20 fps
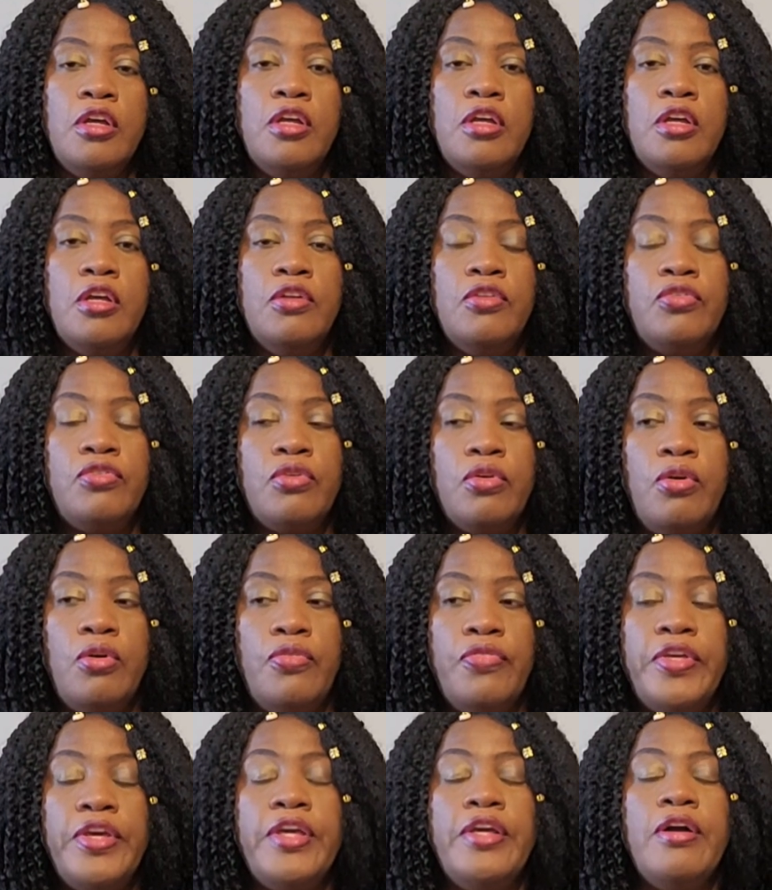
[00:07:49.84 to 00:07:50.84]
So
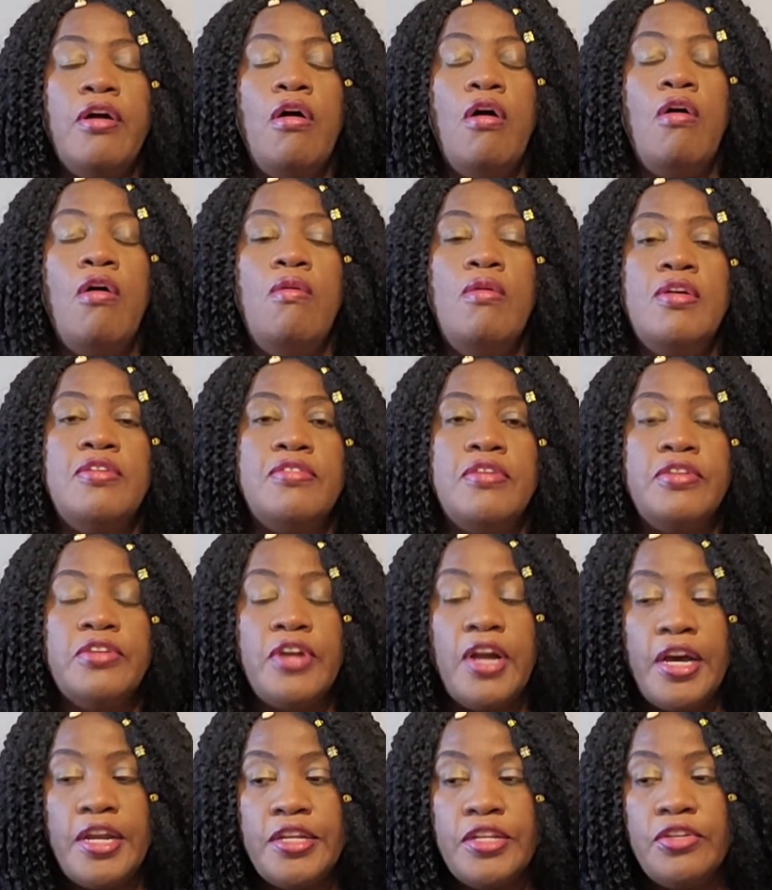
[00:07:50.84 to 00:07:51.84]
they always
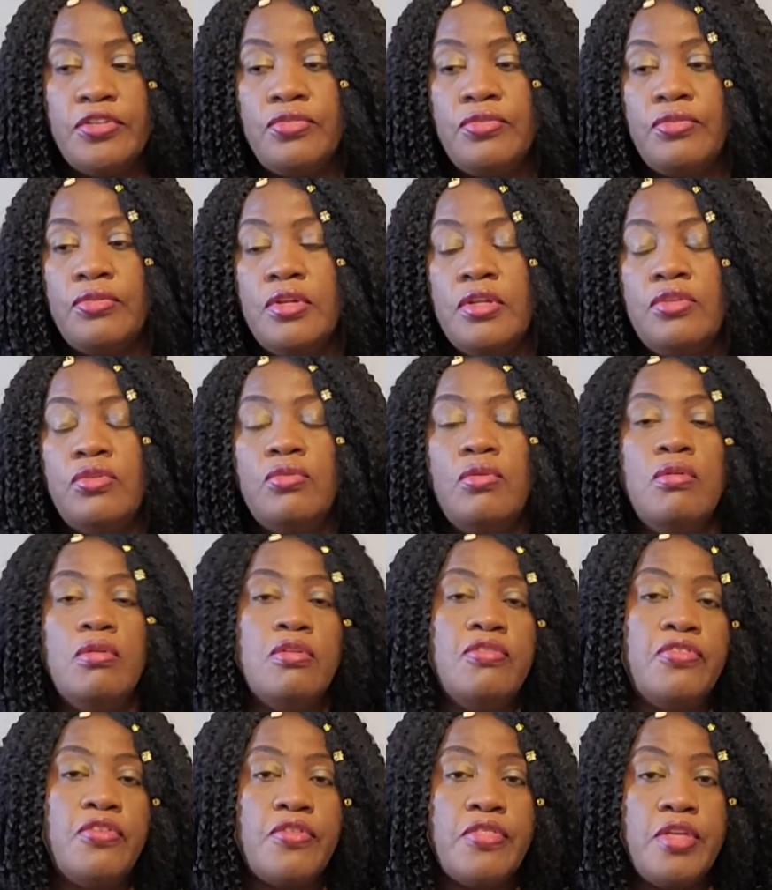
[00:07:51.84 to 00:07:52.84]
encourage students to
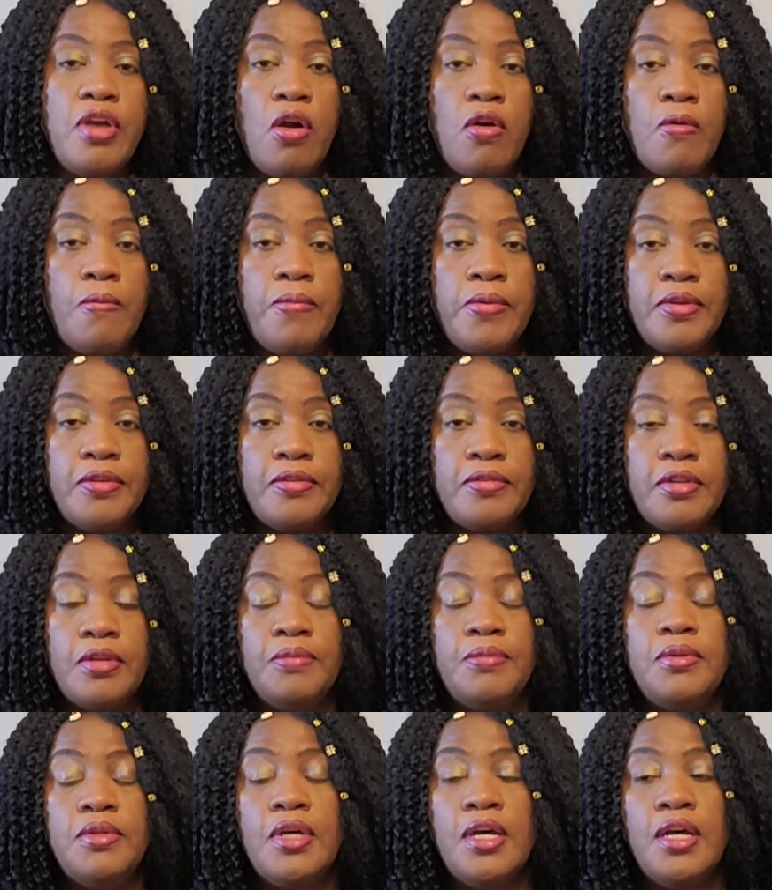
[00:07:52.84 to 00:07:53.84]
look for their own
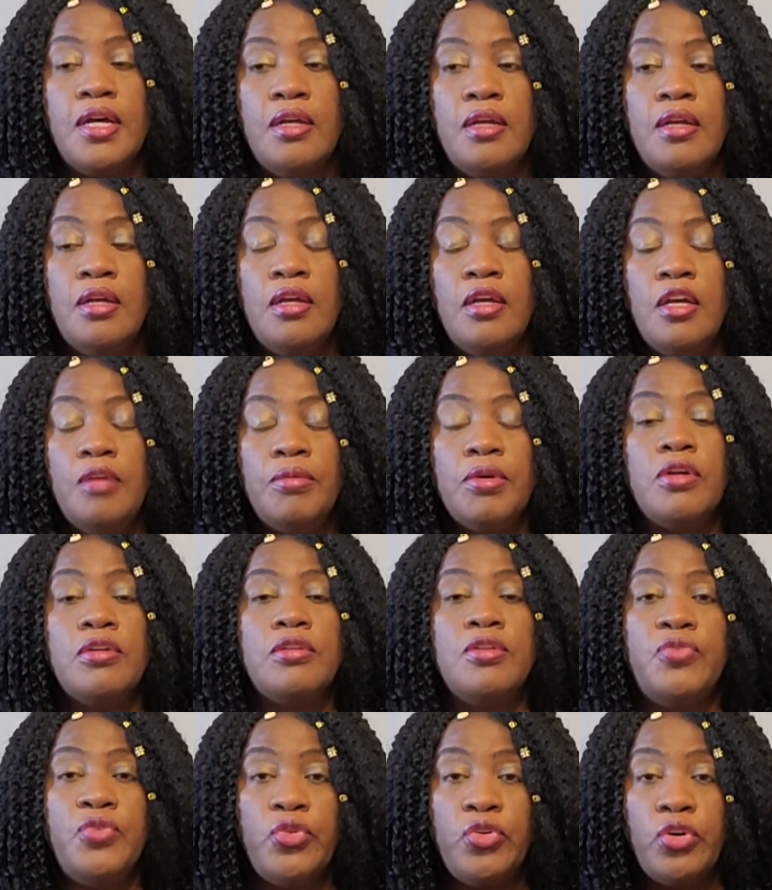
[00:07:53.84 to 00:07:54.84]
preceptor, because
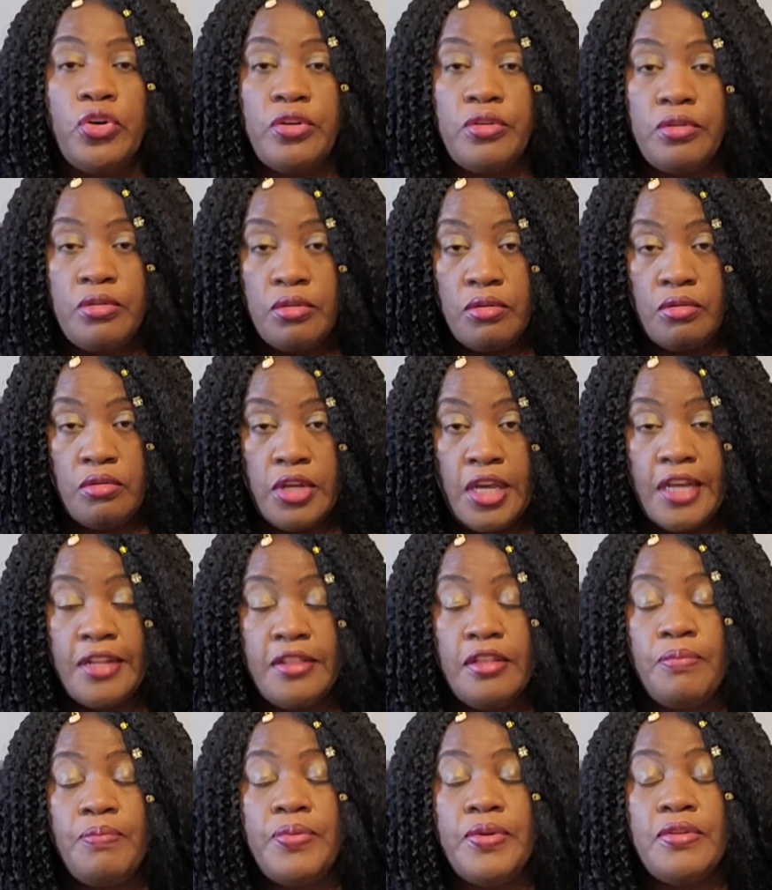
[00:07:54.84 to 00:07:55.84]
if you don't get
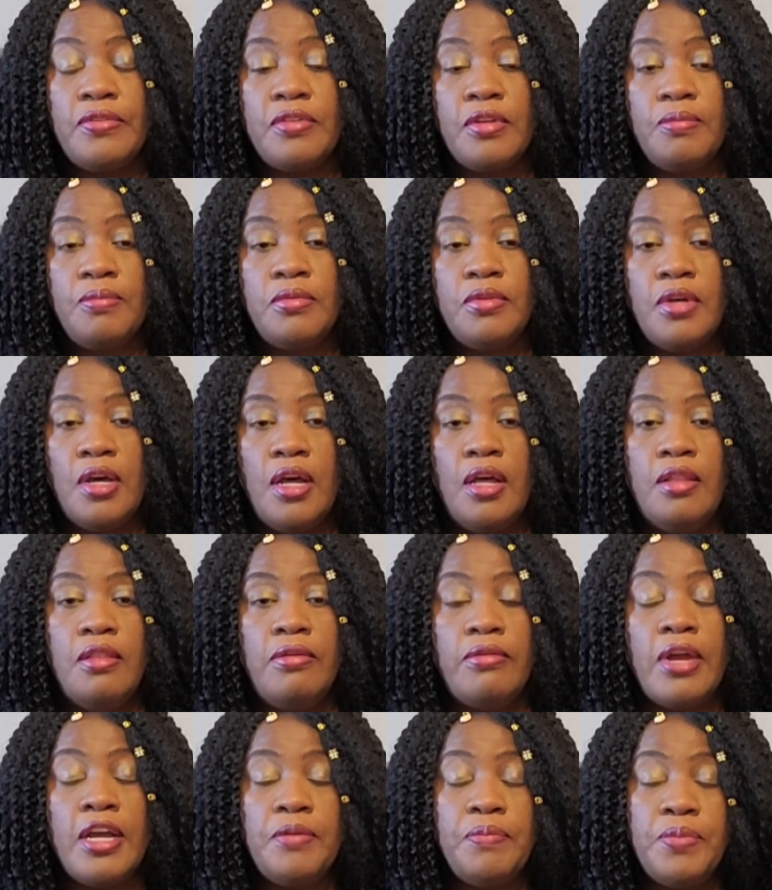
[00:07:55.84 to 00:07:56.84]
the
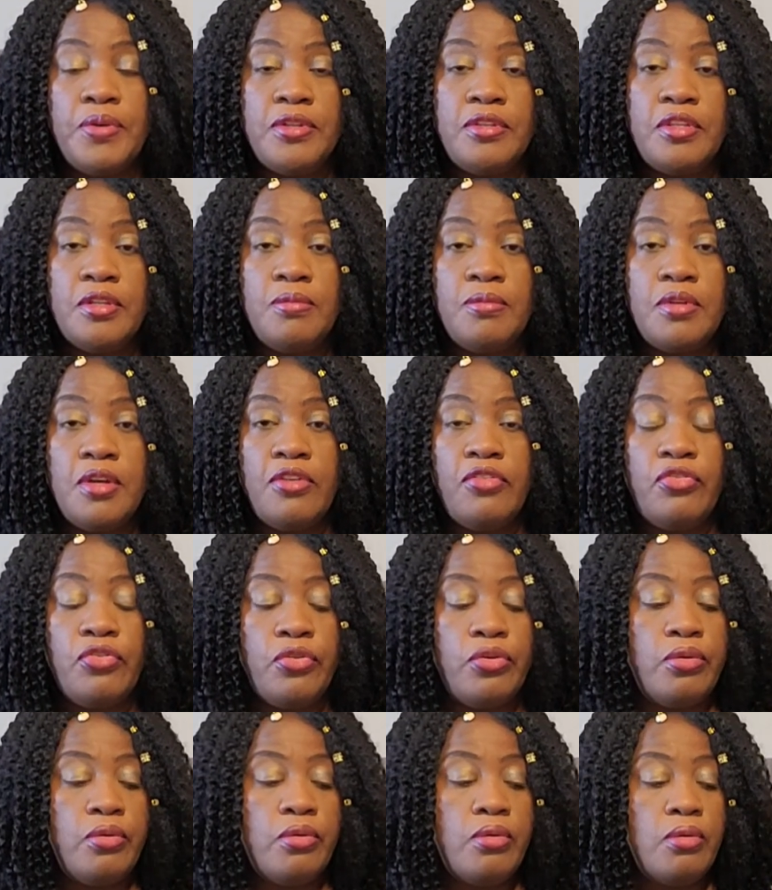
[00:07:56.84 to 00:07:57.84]
right preceptor
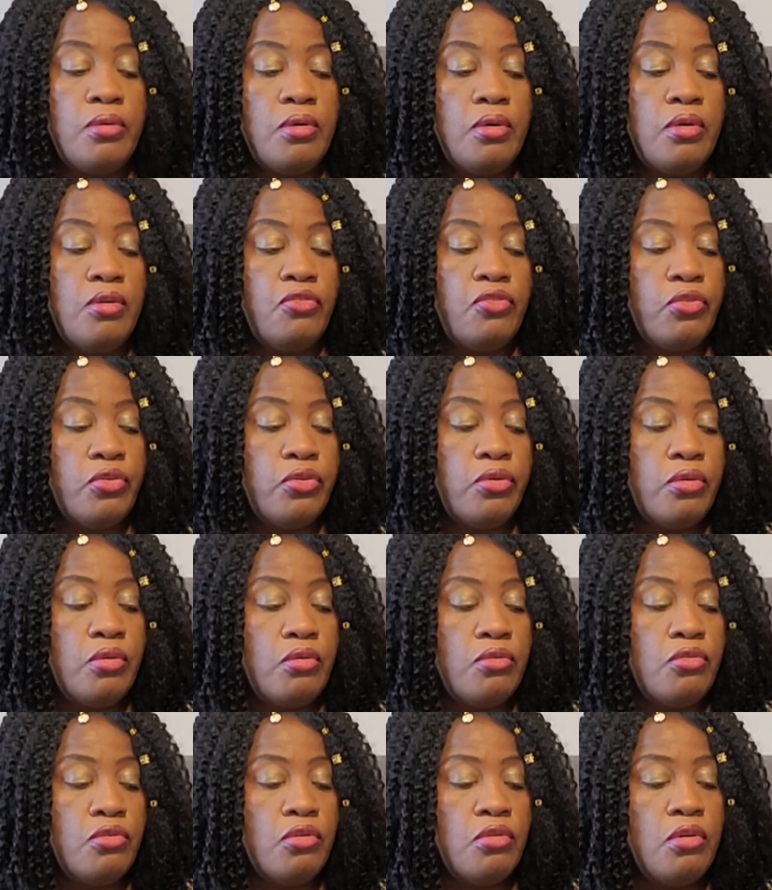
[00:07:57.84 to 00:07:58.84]
for
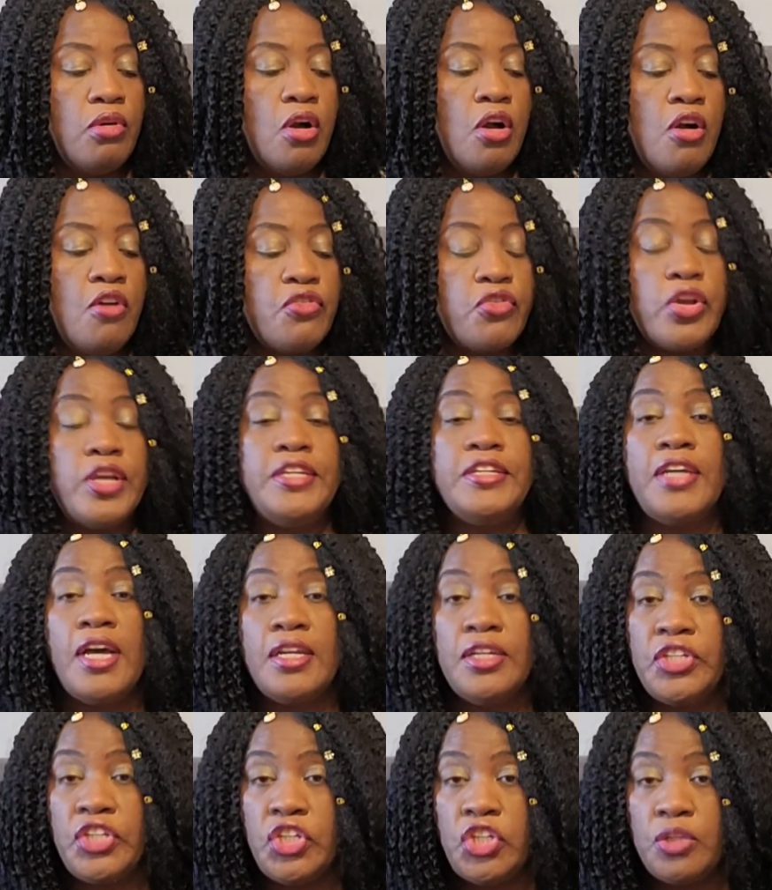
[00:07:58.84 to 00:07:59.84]

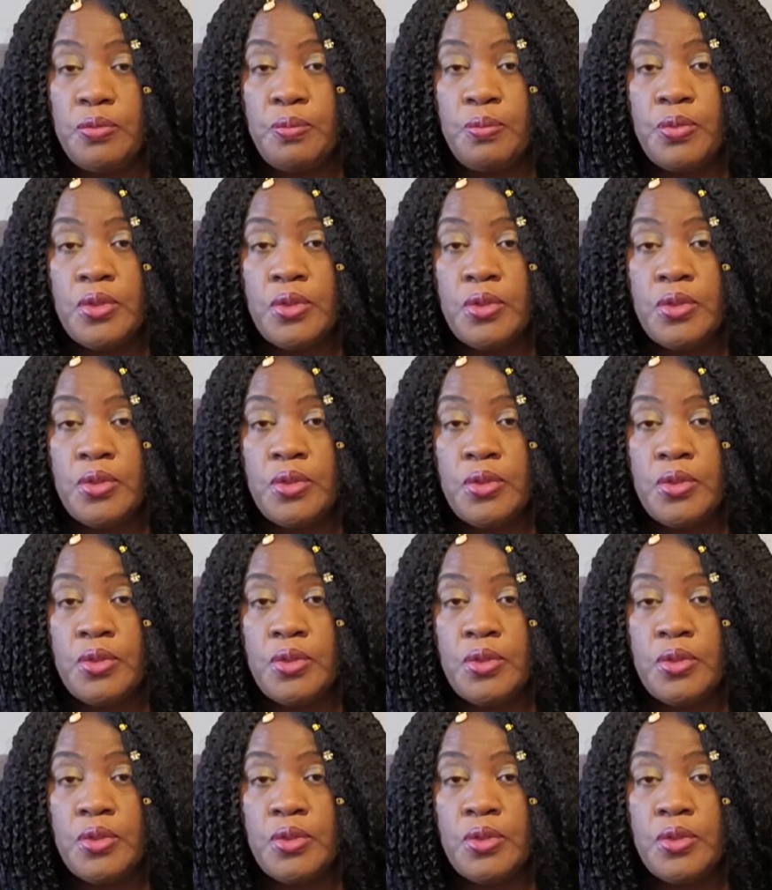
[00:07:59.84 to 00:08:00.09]
internship,